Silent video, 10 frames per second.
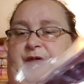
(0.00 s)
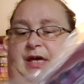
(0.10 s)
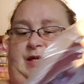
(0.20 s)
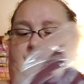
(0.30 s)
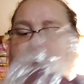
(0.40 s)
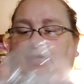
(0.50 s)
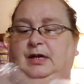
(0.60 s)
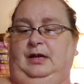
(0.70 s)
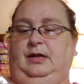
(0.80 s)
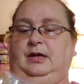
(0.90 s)
of things
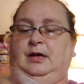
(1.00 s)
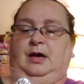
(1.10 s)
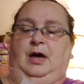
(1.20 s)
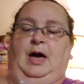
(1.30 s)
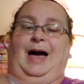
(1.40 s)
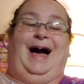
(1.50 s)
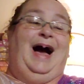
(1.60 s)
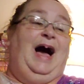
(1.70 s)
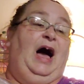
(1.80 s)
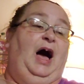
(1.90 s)
that
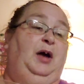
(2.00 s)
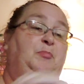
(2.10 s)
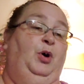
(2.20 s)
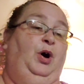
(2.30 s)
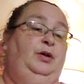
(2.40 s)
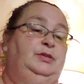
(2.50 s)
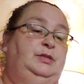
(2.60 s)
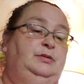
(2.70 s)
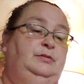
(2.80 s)
I bought.